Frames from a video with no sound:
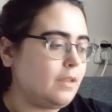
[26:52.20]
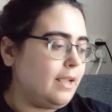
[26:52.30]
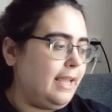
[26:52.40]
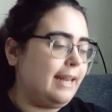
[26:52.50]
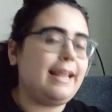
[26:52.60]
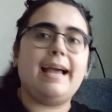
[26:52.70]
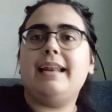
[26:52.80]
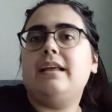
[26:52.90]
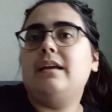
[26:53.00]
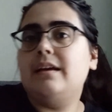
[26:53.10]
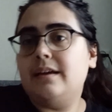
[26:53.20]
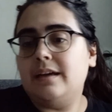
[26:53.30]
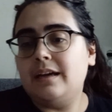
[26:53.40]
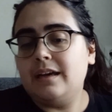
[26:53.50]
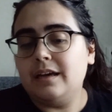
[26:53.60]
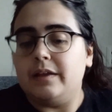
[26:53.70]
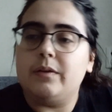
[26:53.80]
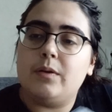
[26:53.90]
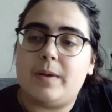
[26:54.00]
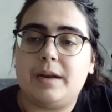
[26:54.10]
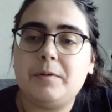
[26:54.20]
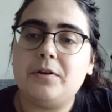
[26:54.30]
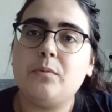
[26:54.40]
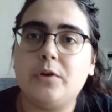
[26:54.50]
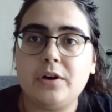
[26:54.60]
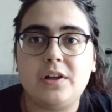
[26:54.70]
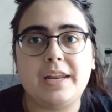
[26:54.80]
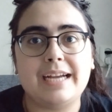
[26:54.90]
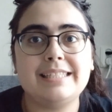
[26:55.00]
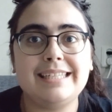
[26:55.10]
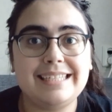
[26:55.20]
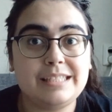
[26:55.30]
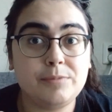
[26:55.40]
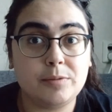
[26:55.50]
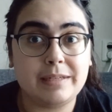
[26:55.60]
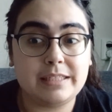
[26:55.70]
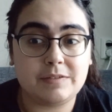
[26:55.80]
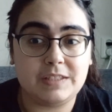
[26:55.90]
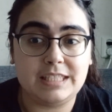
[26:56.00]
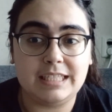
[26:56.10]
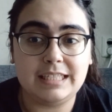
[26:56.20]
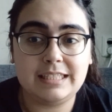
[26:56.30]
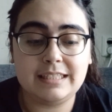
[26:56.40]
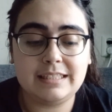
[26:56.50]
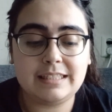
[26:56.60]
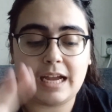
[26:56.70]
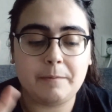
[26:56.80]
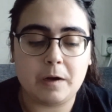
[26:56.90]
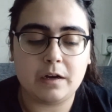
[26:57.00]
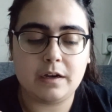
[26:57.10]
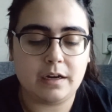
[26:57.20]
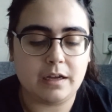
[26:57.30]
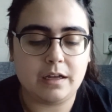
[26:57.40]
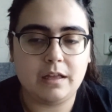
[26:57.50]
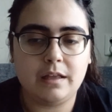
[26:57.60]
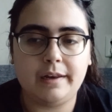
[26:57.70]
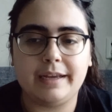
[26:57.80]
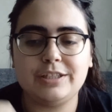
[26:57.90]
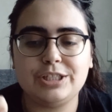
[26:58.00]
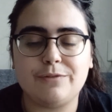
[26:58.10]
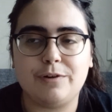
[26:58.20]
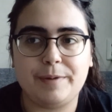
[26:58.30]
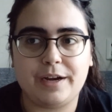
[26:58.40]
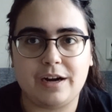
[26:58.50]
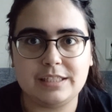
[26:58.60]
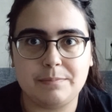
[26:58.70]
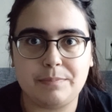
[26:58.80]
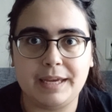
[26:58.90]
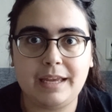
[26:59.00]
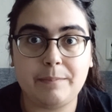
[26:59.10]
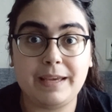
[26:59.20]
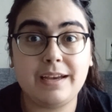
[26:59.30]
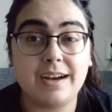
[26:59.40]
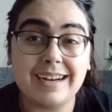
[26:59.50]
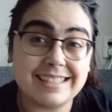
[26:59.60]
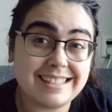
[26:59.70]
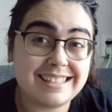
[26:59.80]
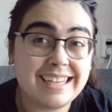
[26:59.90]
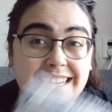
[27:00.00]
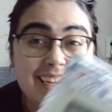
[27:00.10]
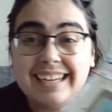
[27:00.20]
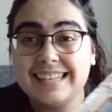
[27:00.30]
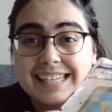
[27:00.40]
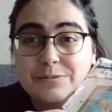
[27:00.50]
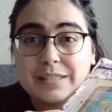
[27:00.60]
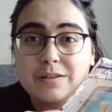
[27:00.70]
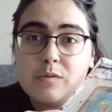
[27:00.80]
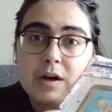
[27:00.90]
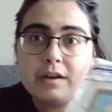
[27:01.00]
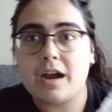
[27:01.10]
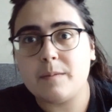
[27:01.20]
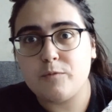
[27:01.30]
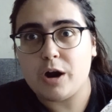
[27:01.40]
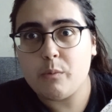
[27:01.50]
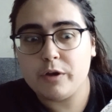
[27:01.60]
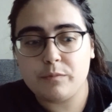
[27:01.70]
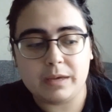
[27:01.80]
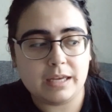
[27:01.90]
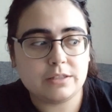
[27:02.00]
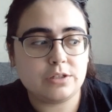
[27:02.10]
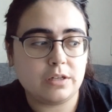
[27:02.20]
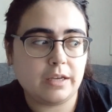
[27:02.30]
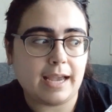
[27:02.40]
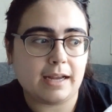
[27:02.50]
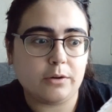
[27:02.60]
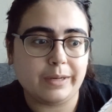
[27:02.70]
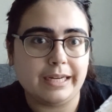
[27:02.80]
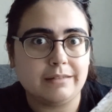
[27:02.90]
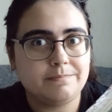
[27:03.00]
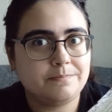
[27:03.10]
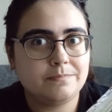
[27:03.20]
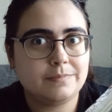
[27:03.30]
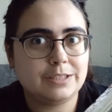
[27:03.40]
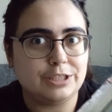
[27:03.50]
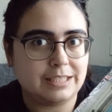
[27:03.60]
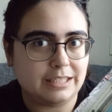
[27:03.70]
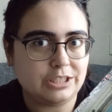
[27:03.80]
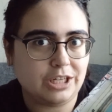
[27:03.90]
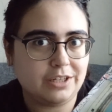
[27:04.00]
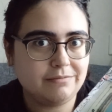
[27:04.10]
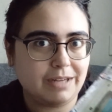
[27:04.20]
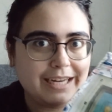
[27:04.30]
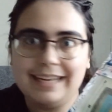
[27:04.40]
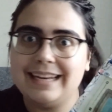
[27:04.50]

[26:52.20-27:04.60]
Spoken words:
And then the one I'm gonna work on next is Mermaids of the Seasons. I'm not gonna like shuffle my cards and pick because this was the one I brought with me to the gathering to stitch on. I didn't